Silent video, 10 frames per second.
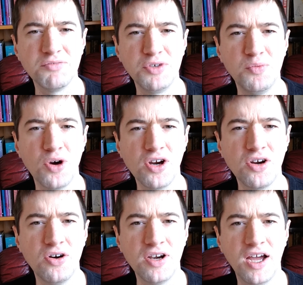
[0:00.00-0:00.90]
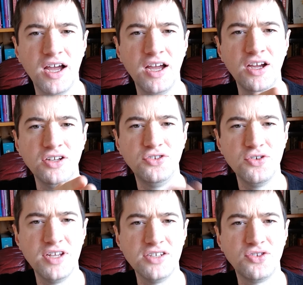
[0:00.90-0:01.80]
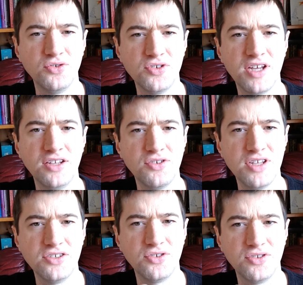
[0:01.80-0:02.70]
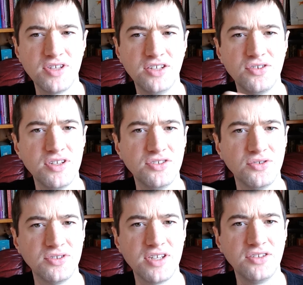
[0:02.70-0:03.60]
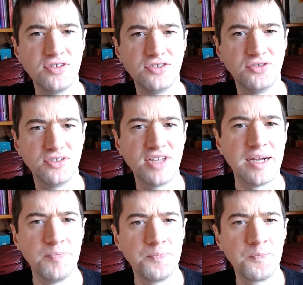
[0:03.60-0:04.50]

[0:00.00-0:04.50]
and we work on do this, don't do that, do this, don't do that, do this, don't do that, do this, don't do that.